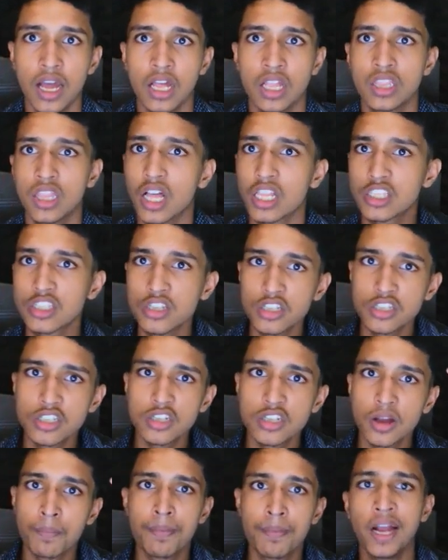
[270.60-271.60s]
and that's
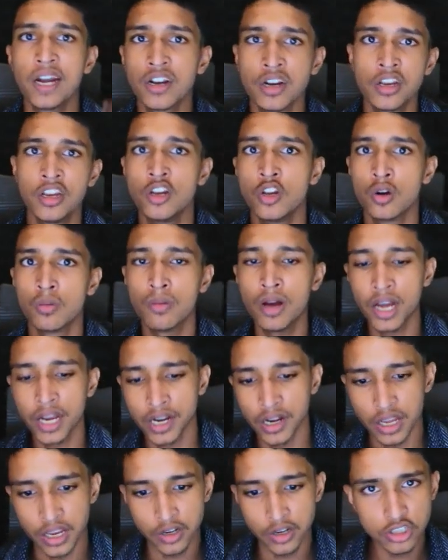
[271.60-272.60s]
just a pattern in your
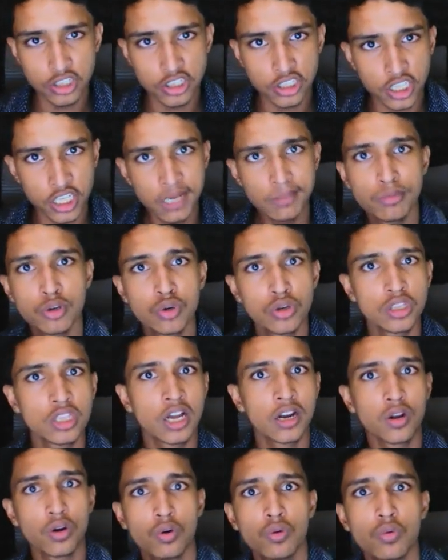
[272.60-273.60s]
mind, and you just keep doing
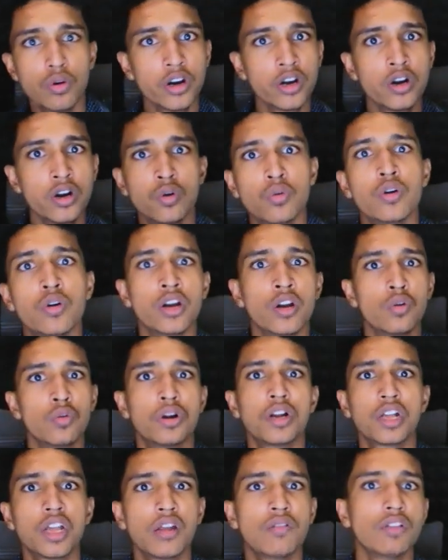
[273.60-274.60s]
that over and over and
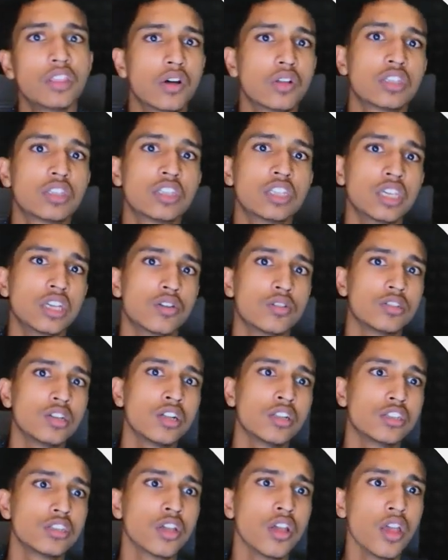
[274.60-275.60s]
over again without seeing
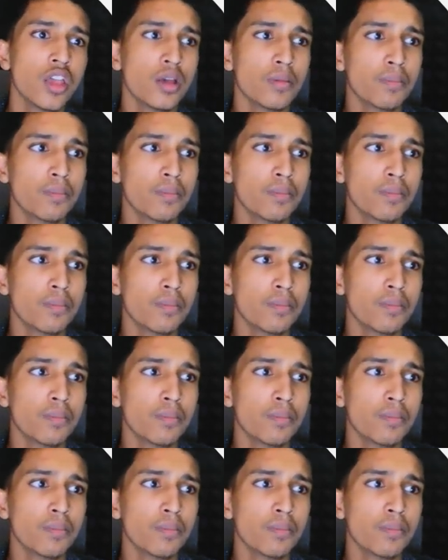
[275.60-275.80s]
results.